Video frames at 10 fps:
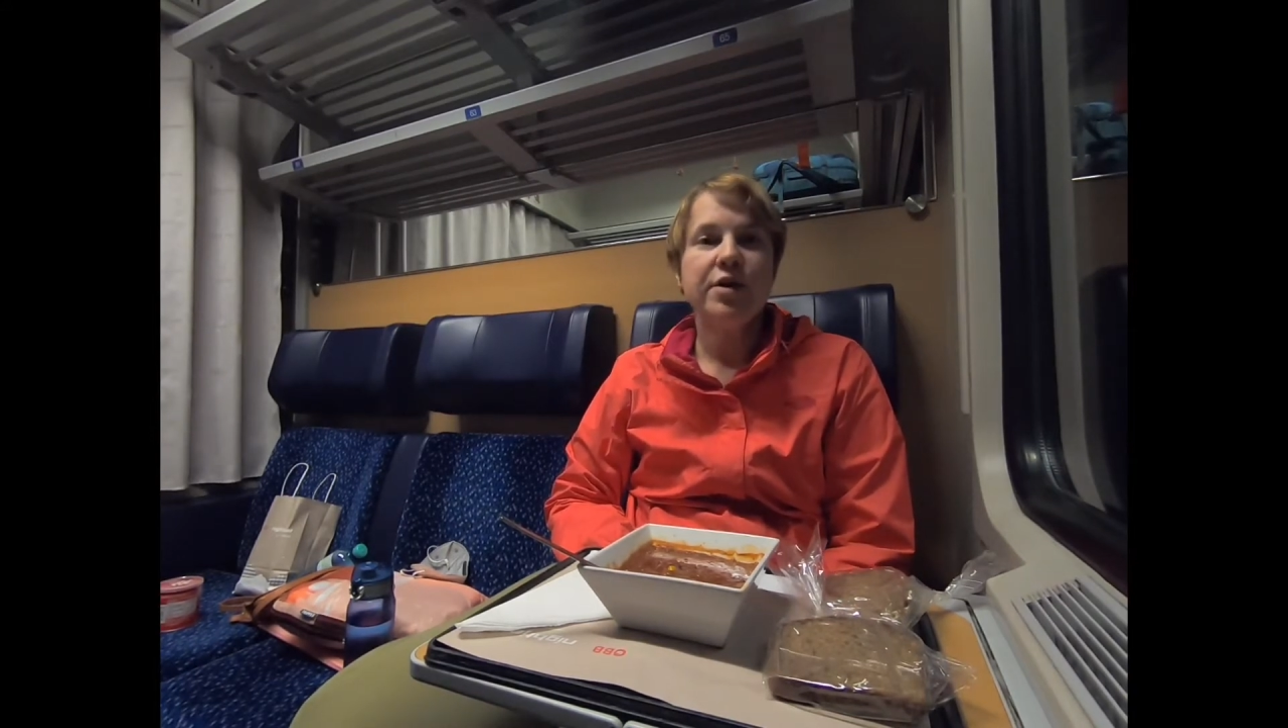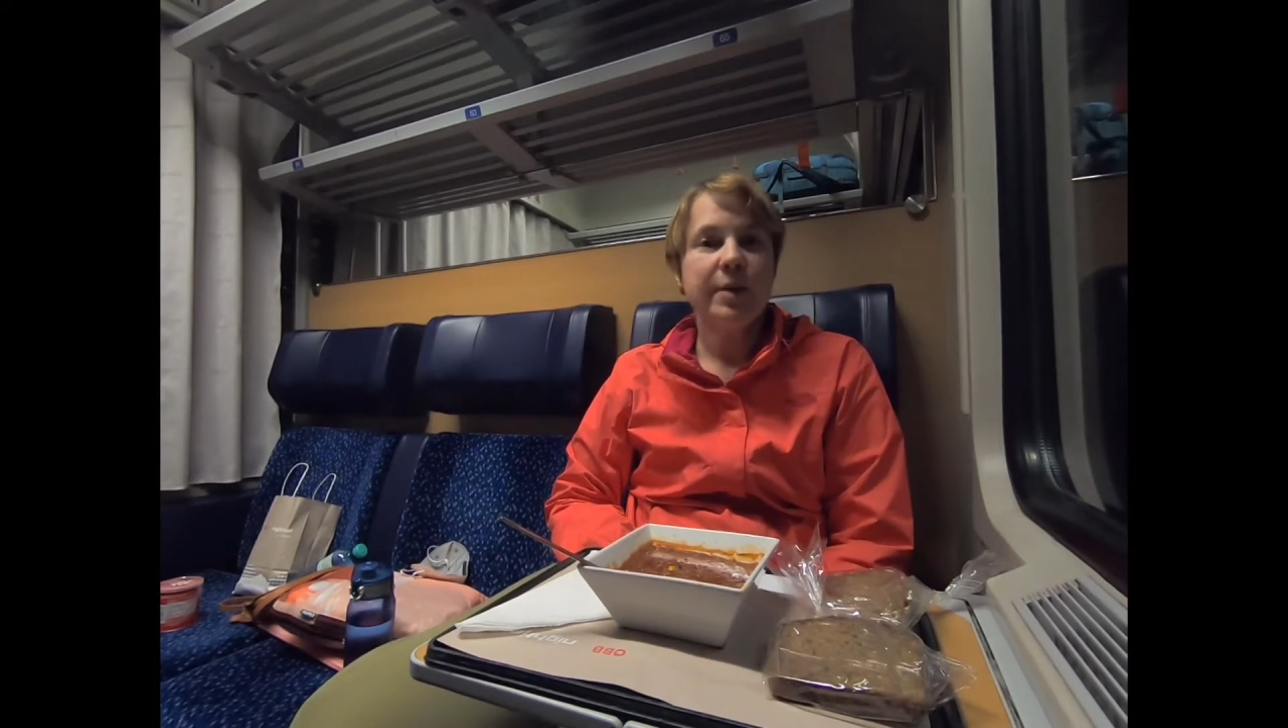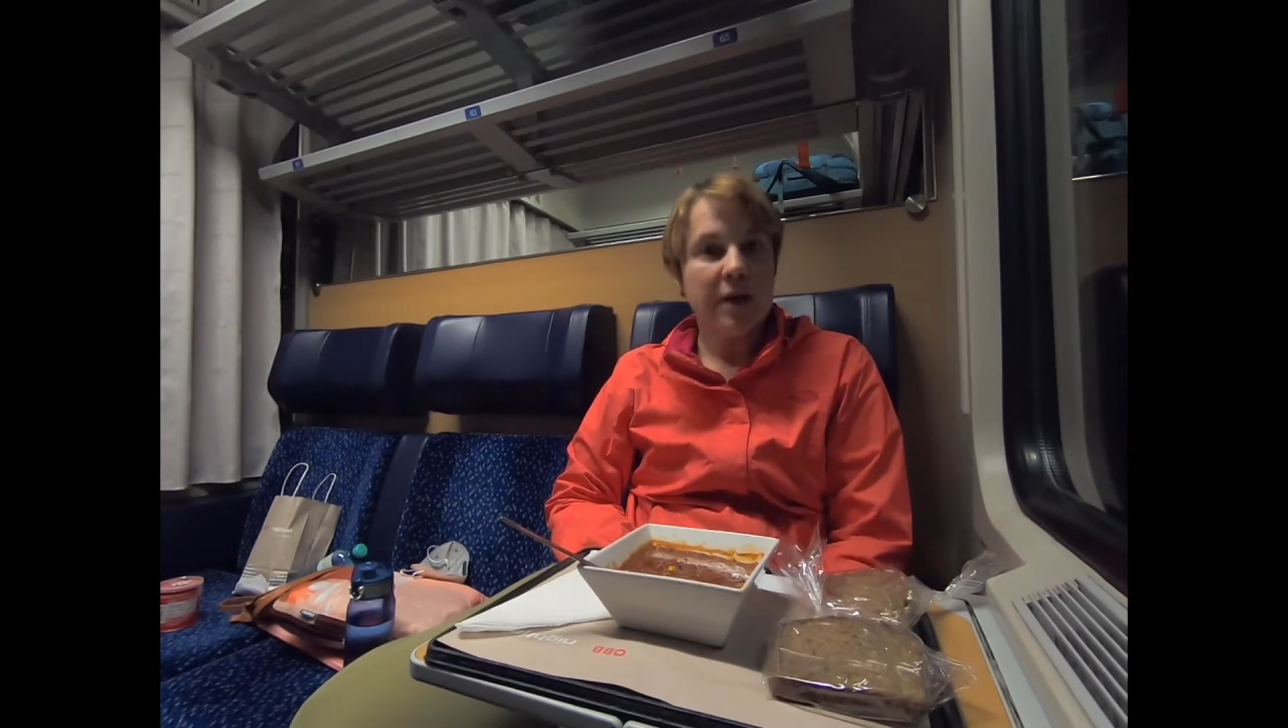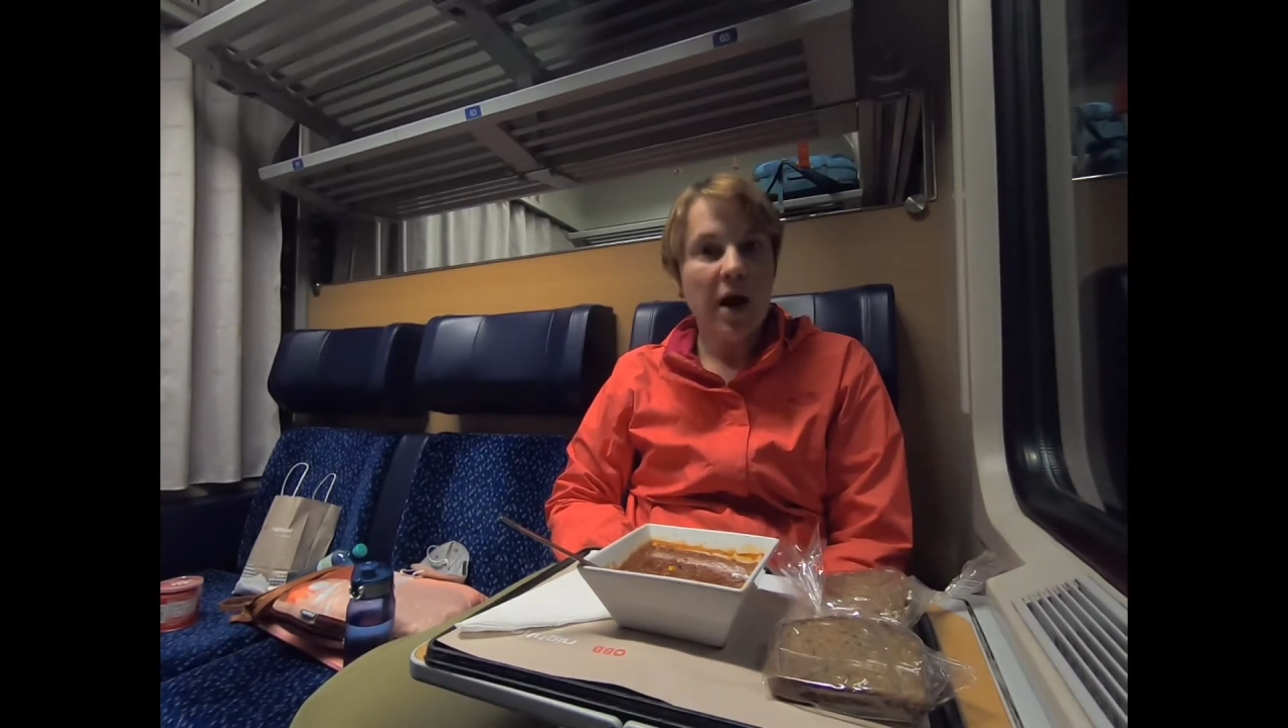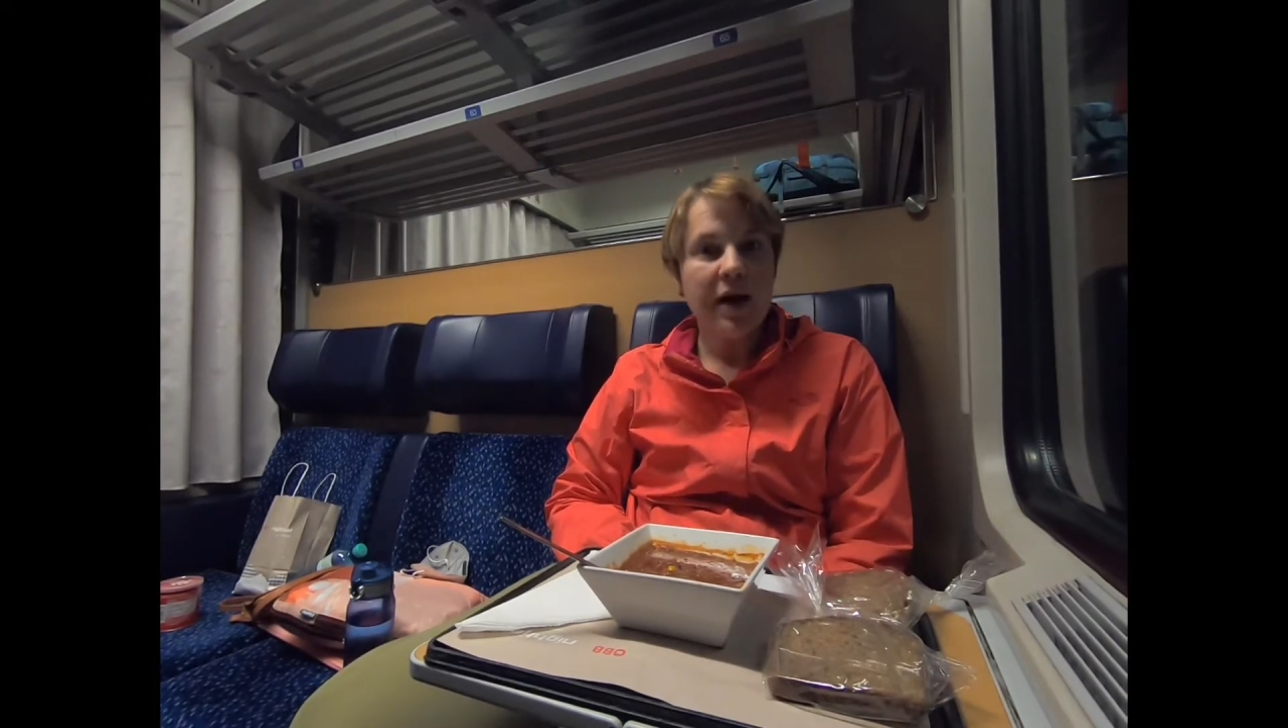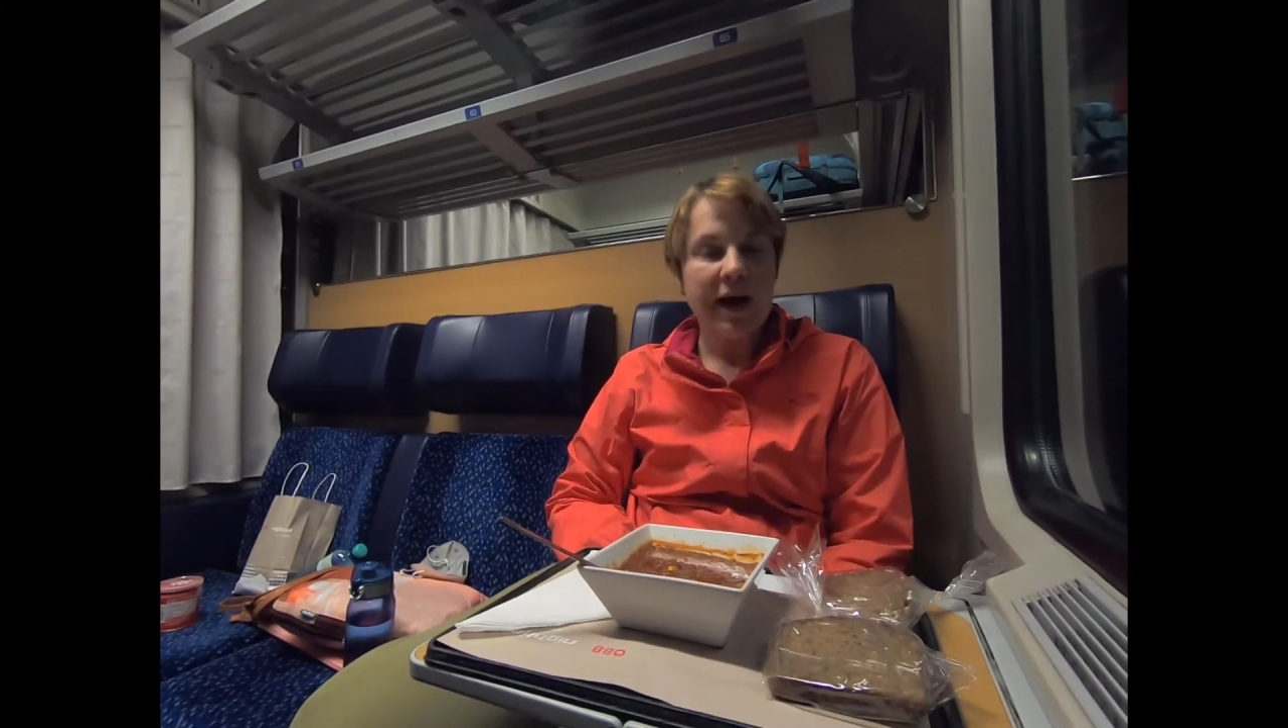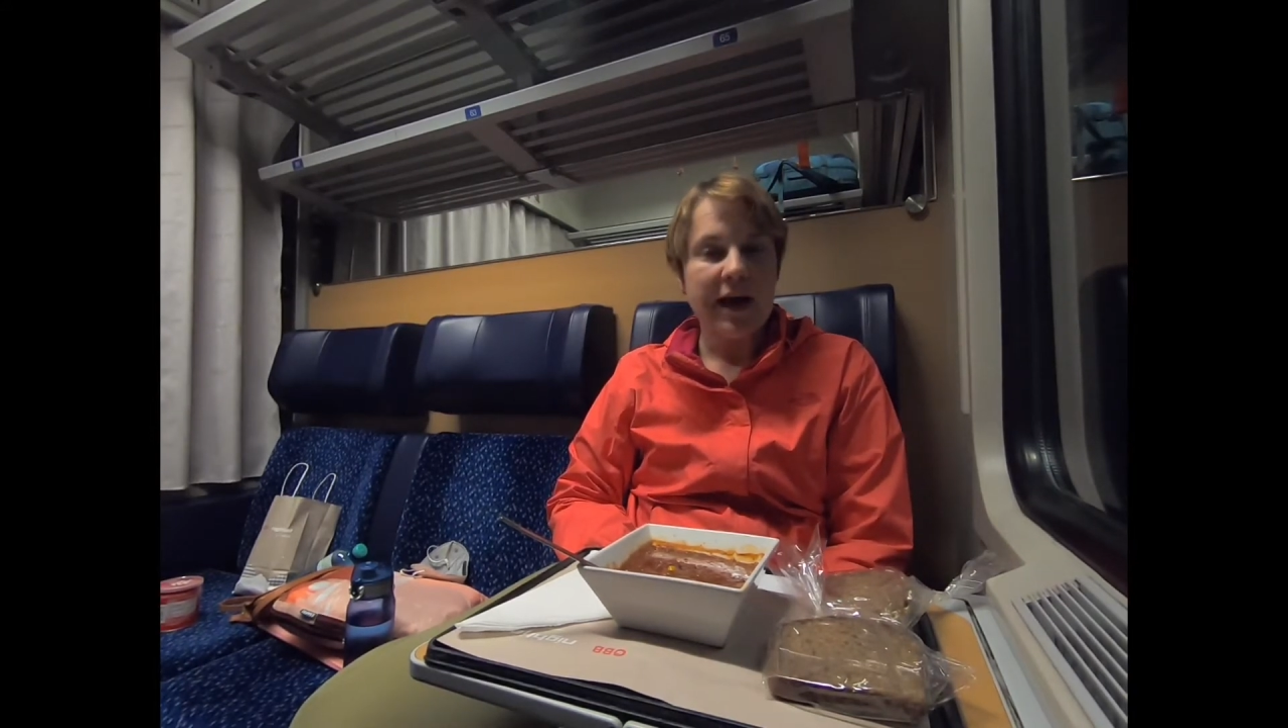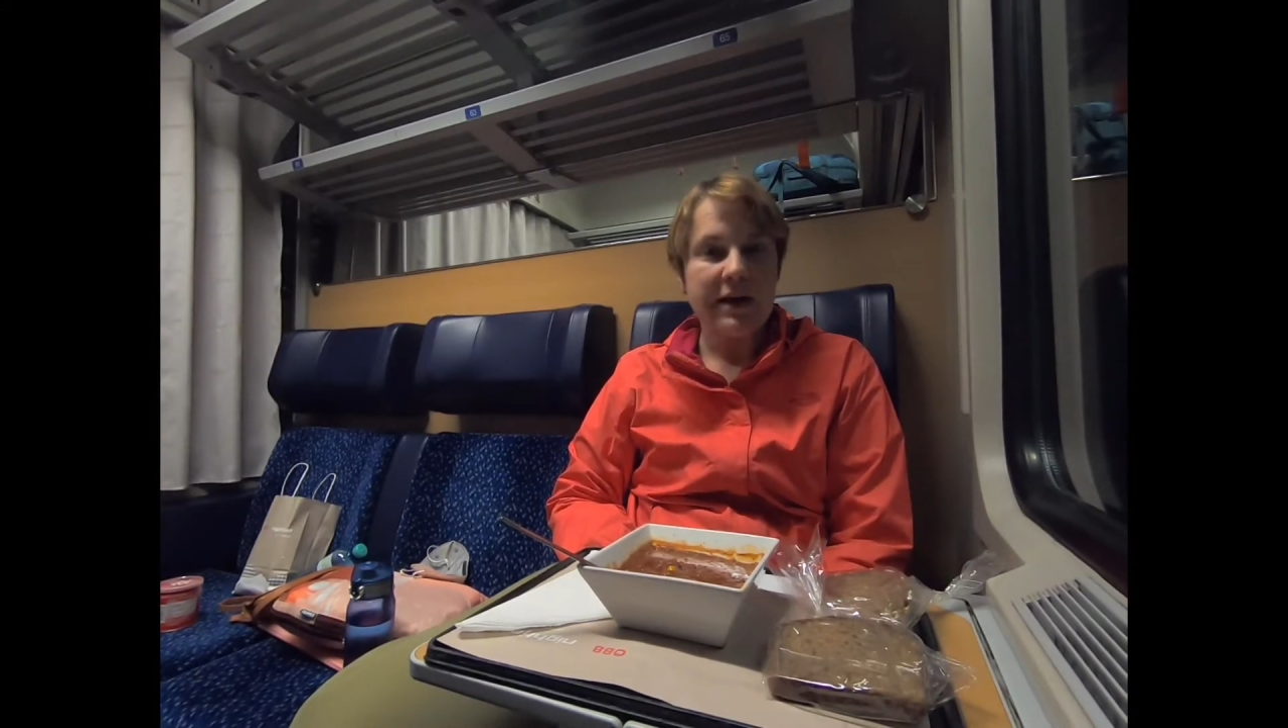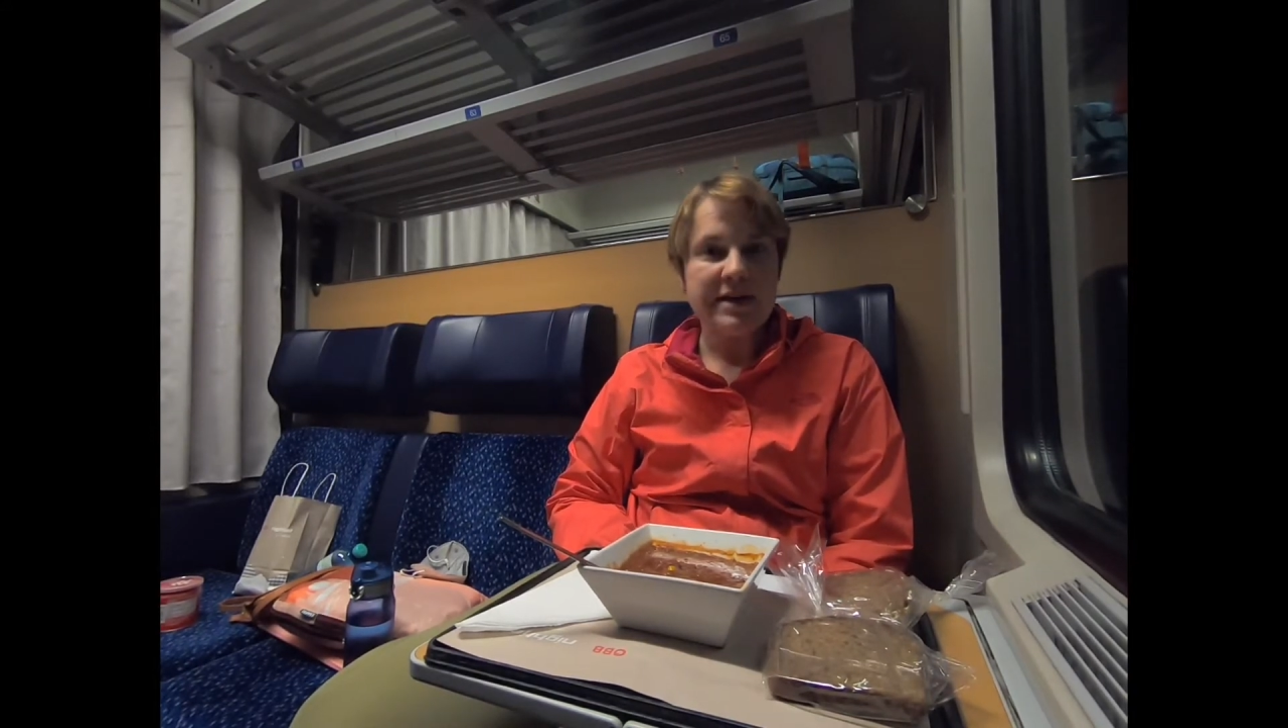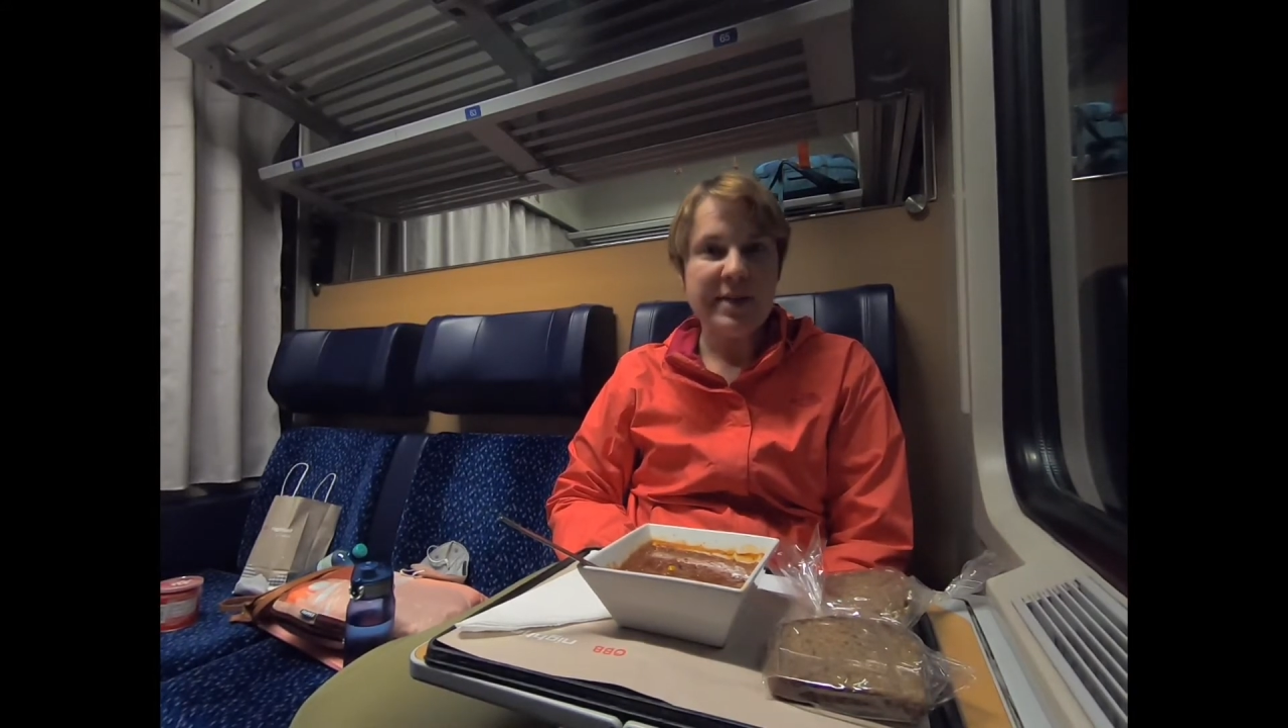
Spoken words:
your belongings,